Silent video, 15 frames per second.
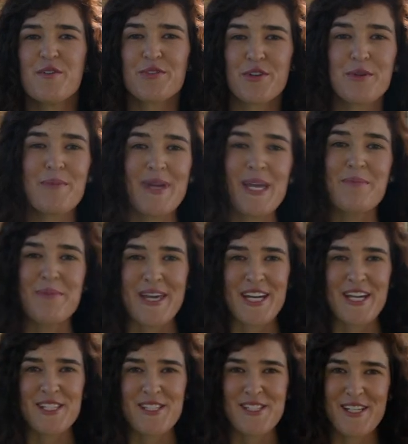For me, being
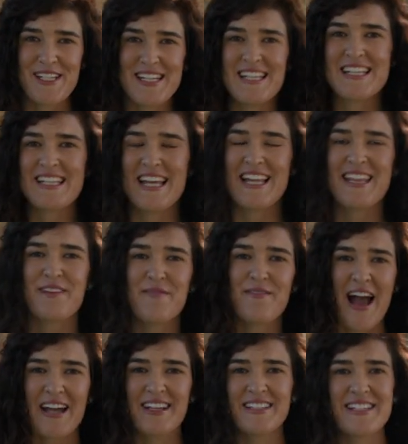a student in the
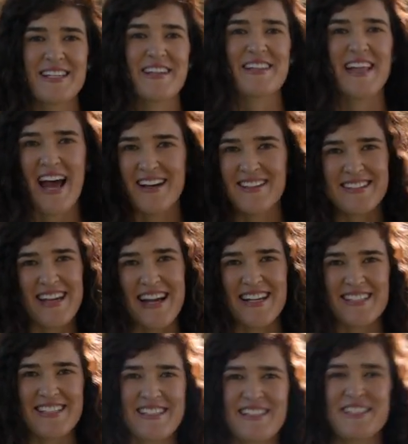Faculty of Health
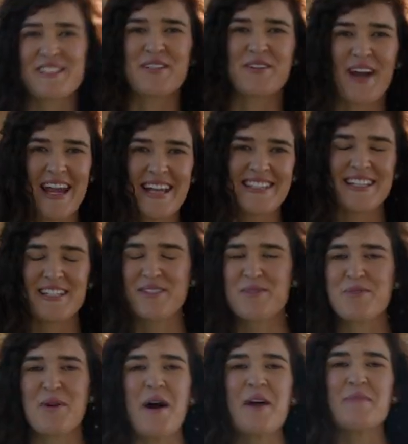Sciences is great. It's
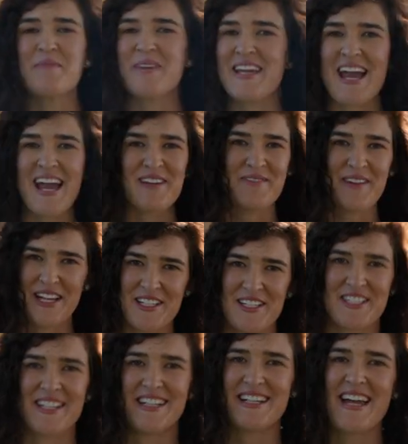one big
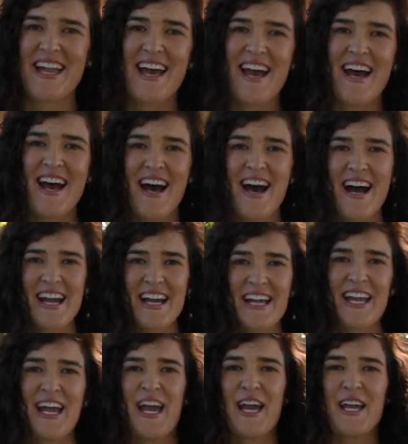adventure.
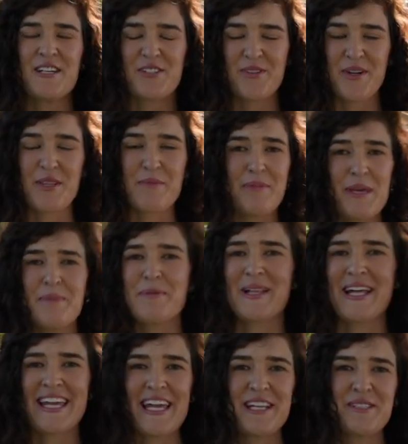I enjoy the people
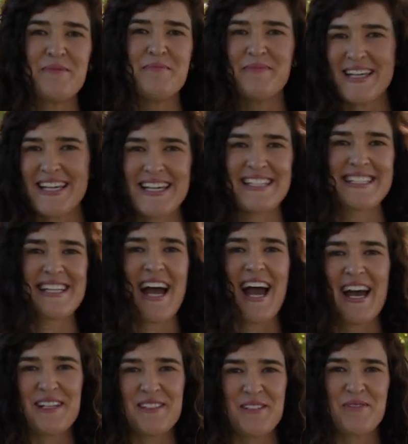I get to meet
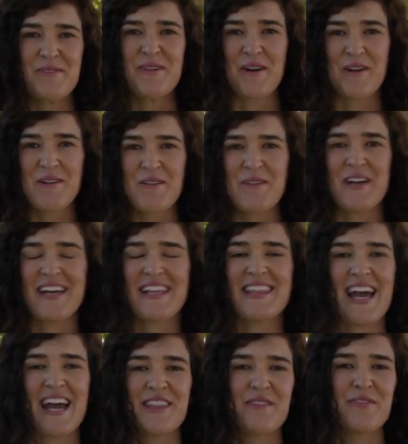and to work with
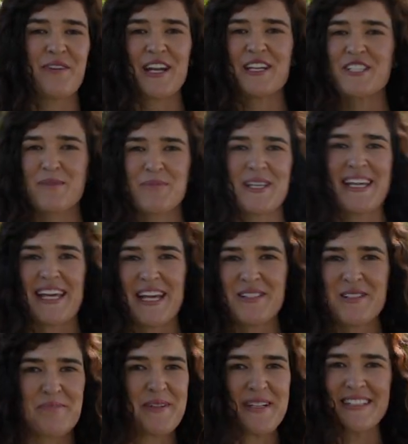and the friendships I get
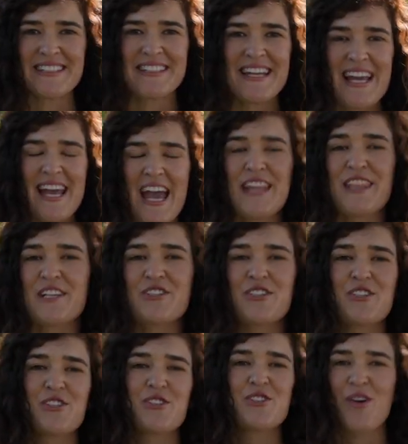to build and there's
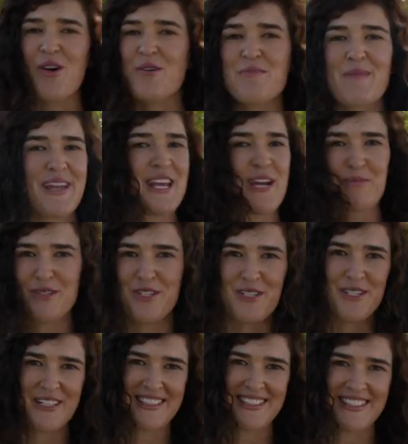just so many
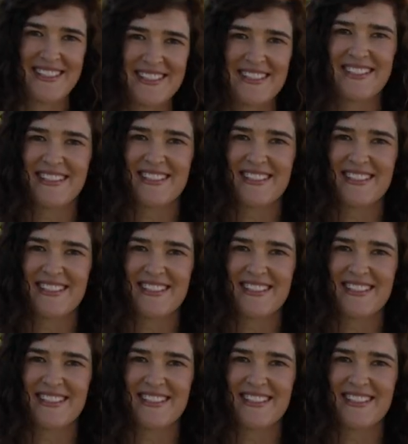opportunities.